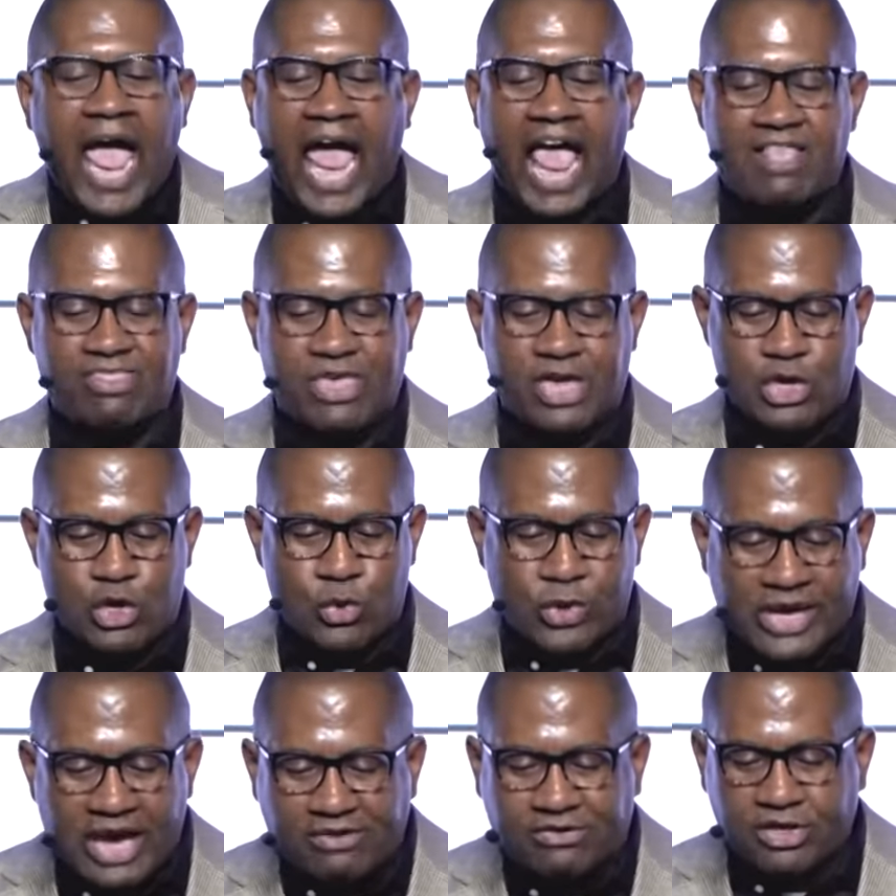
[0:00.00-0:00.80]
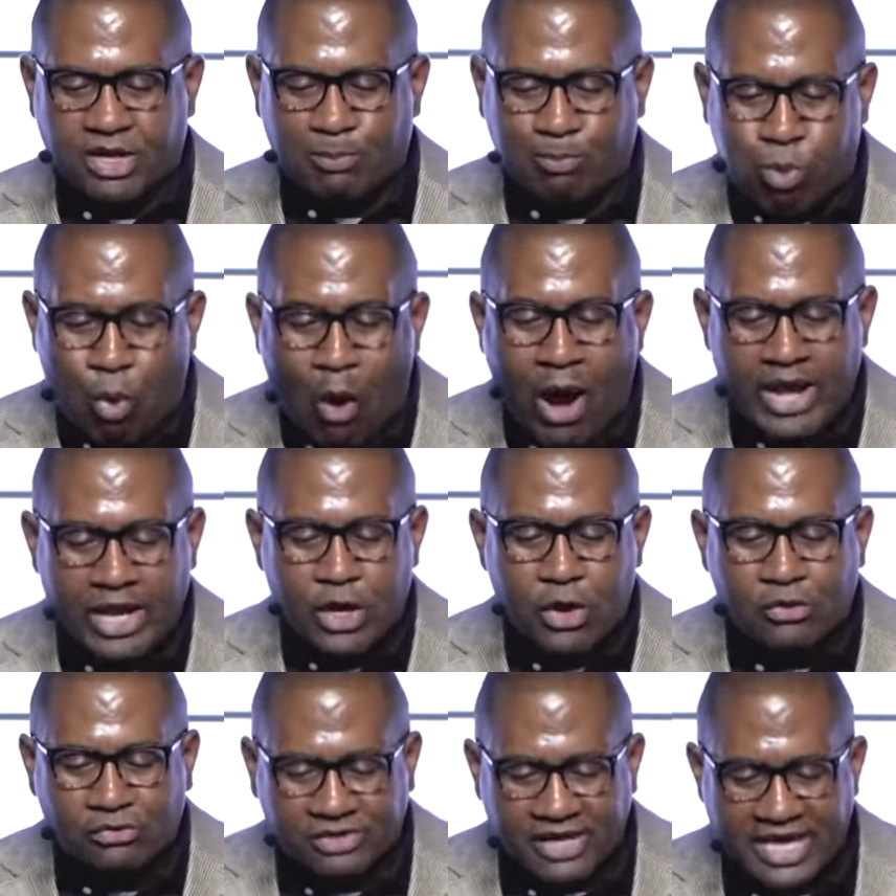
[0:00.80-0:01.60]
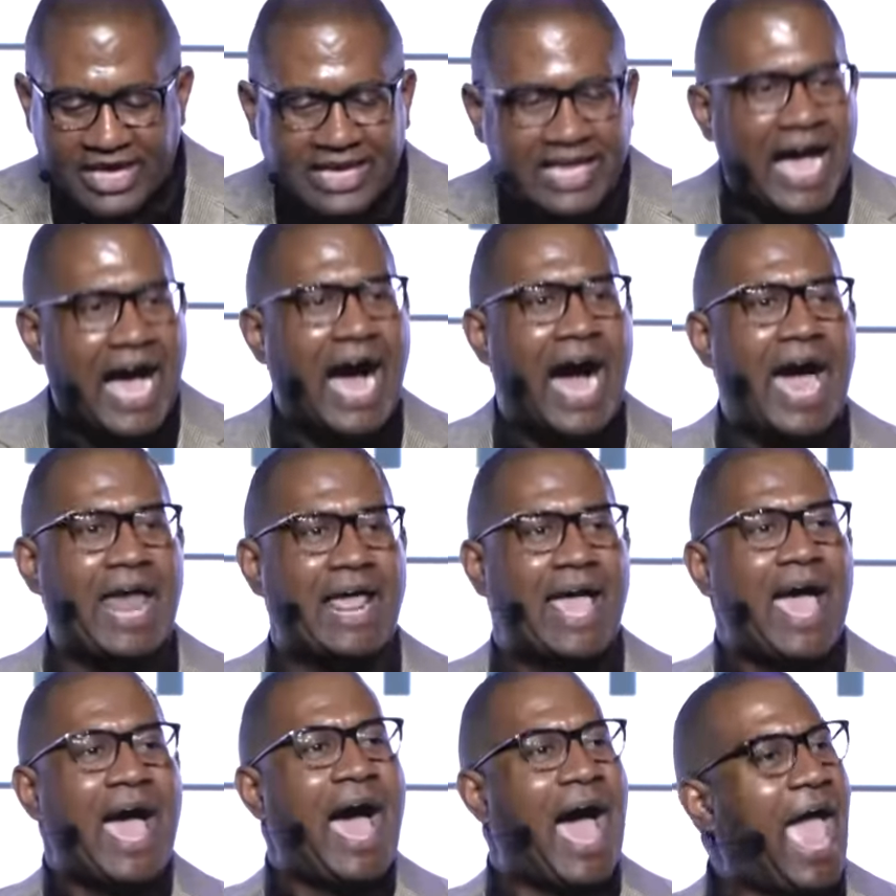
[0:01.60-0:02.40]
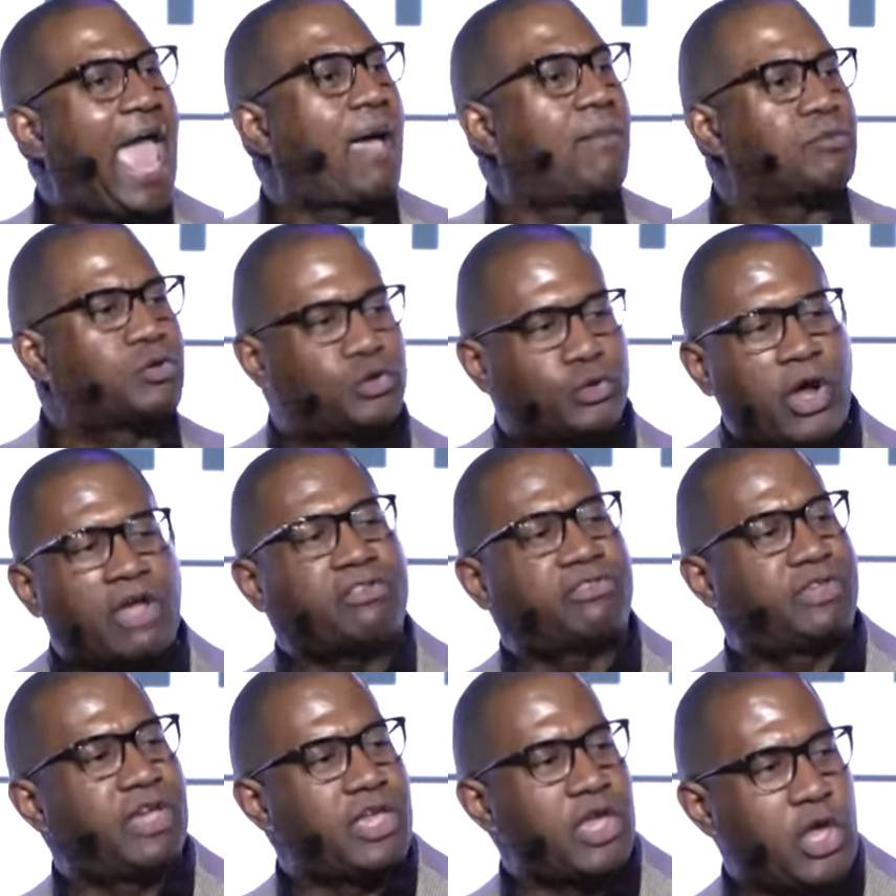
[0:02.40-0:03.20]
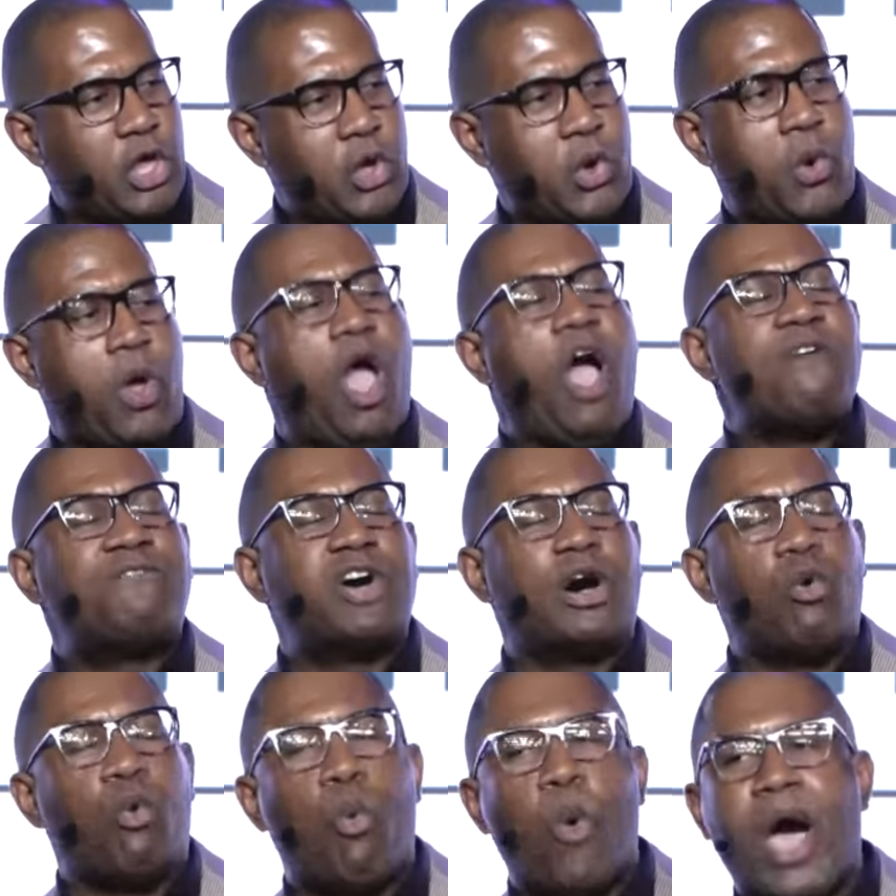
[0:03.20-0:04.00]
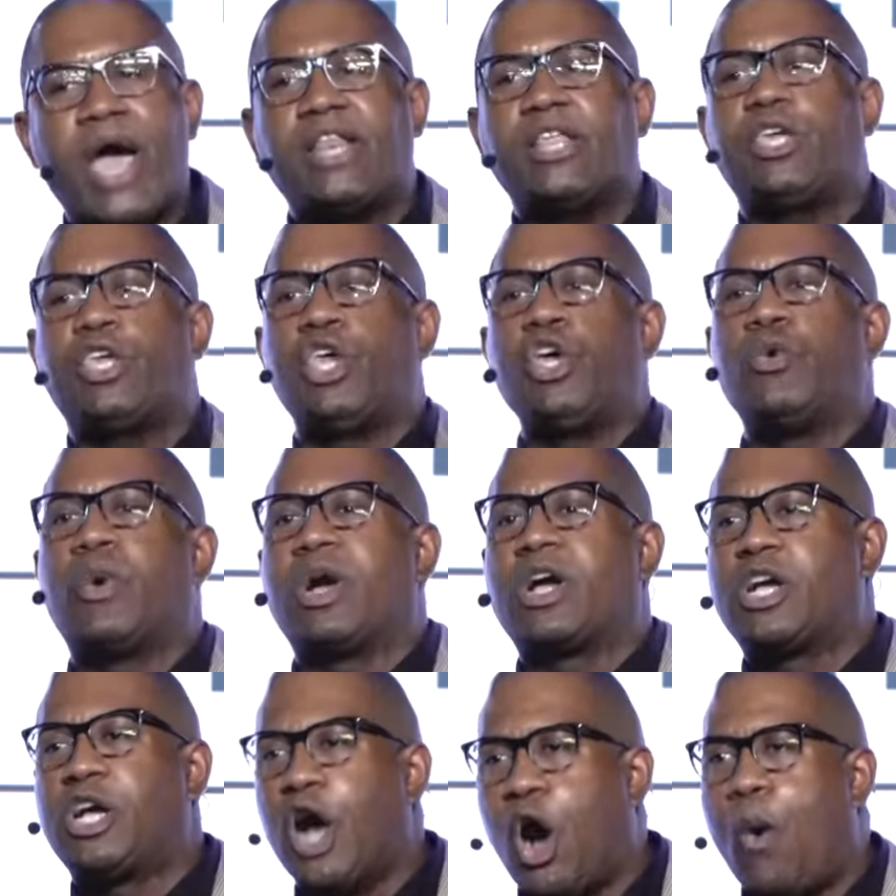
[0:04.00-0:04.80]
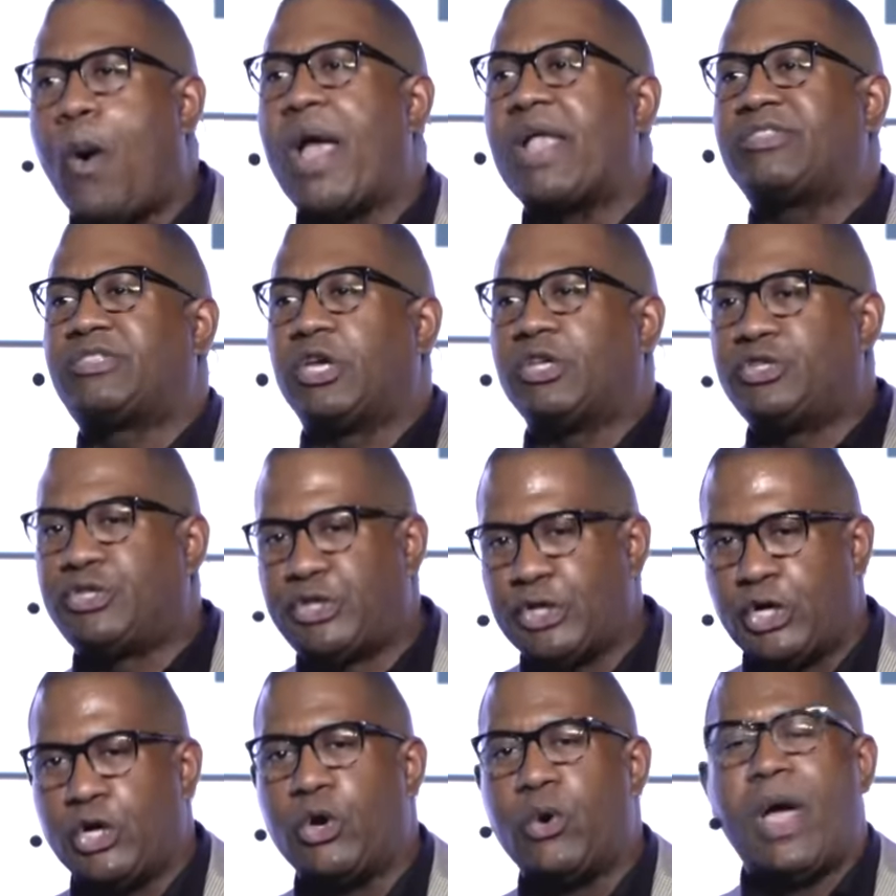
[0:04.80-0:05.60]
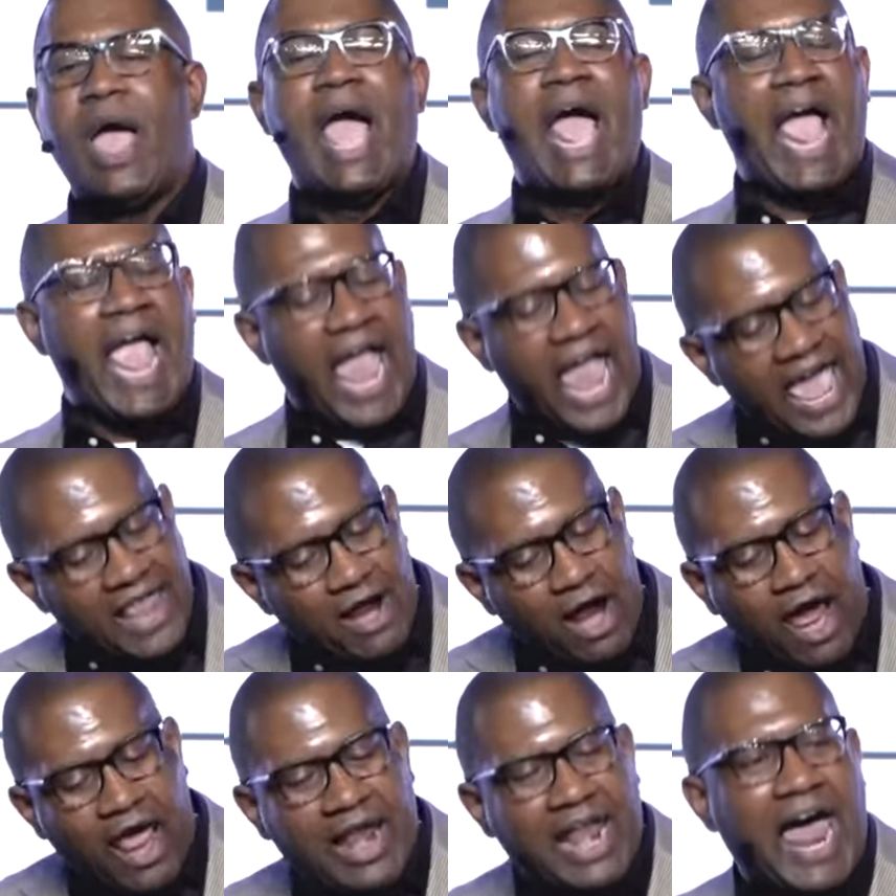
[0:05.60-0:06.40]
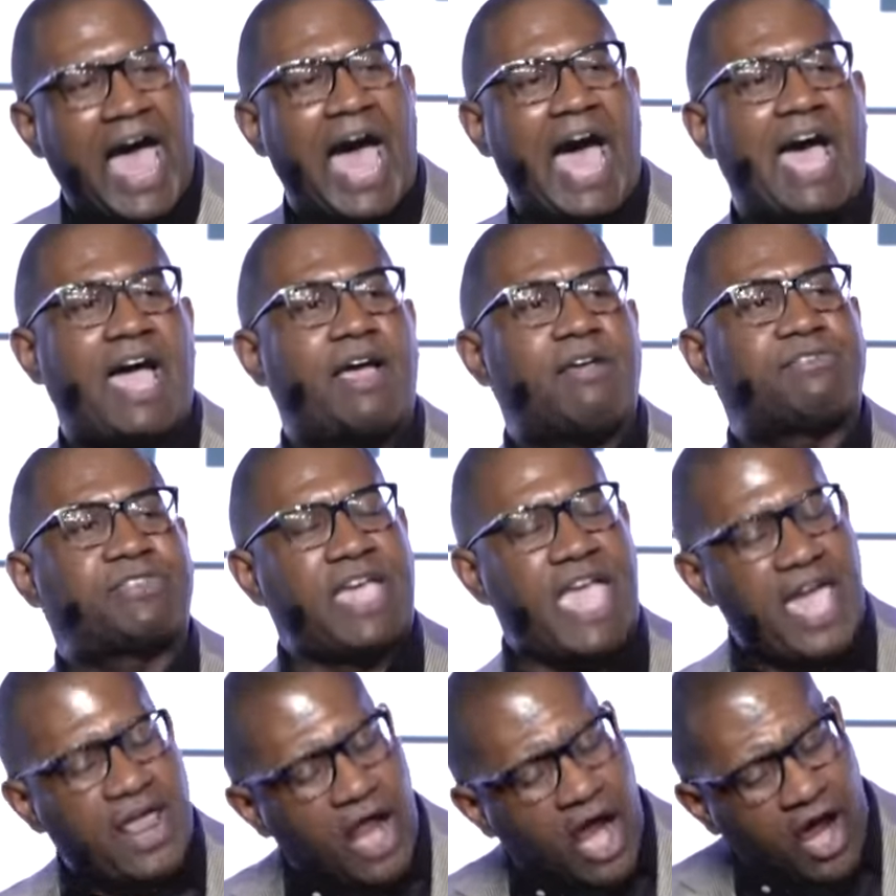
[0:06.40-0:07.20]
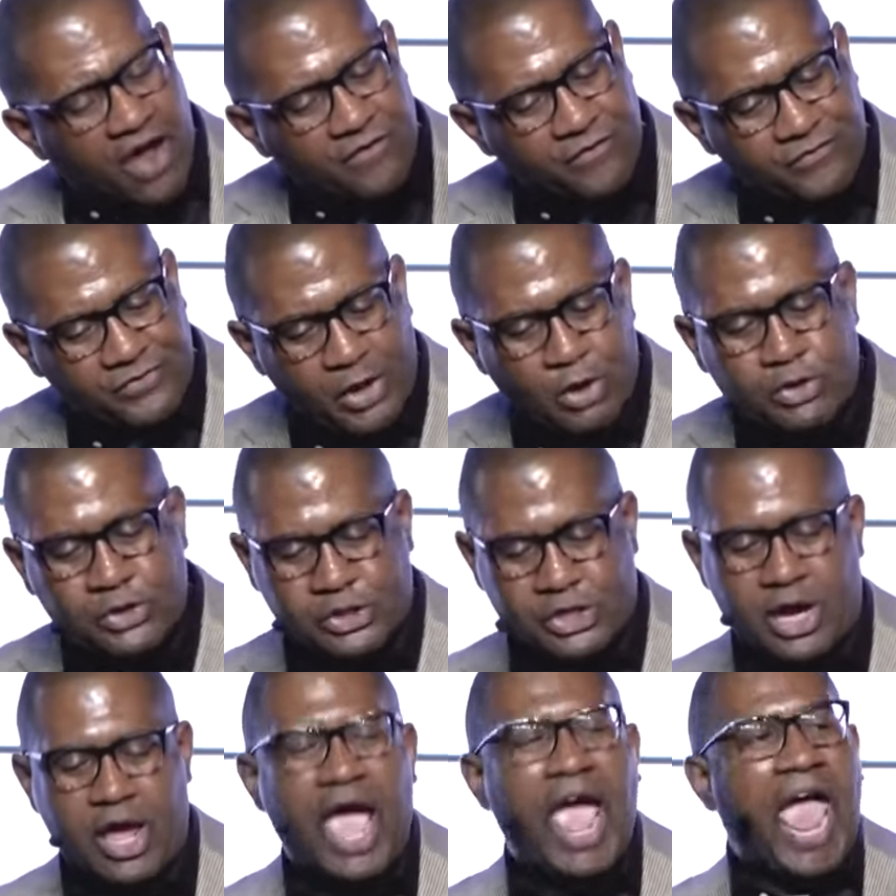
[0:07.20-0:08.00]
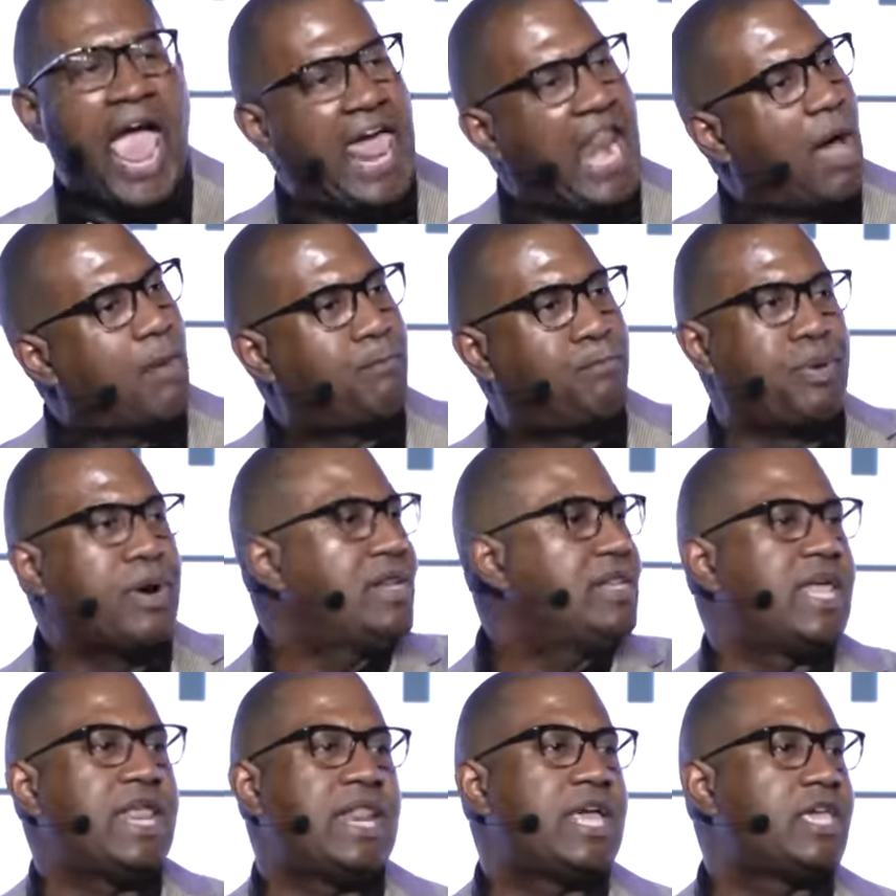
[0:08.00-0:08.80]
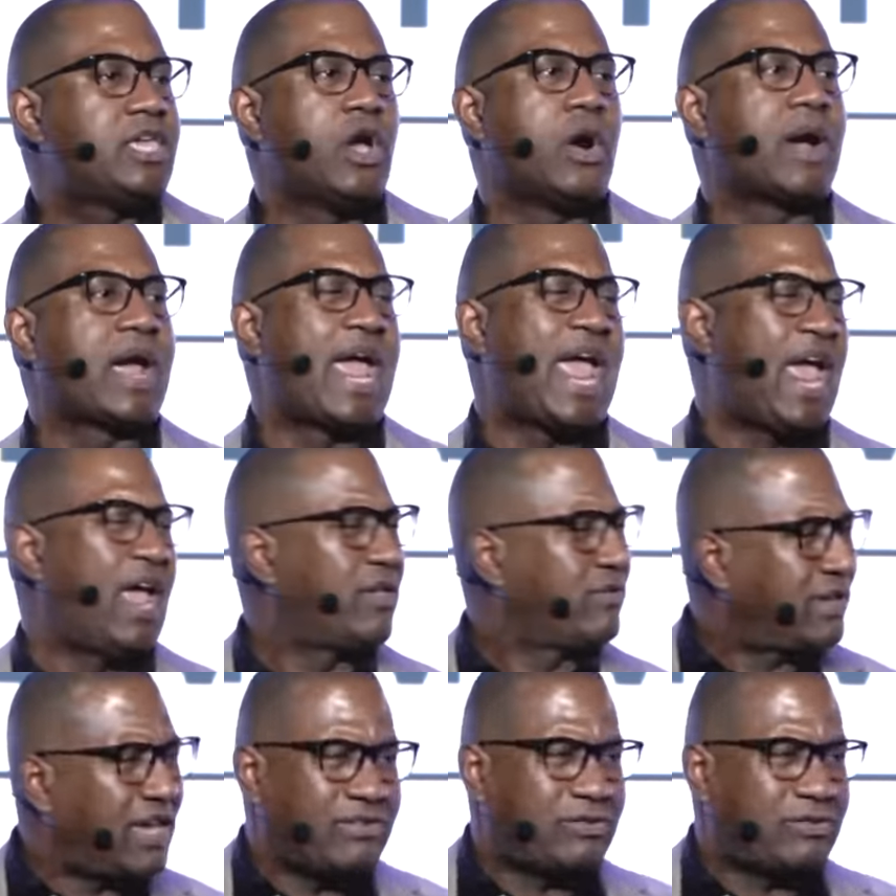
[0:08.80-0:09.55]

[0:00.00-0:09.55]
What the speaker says: and then you get to the point and you say, God, I am trusting you for what you are going to do in our lives, in our future, and I'm putting it in your hands.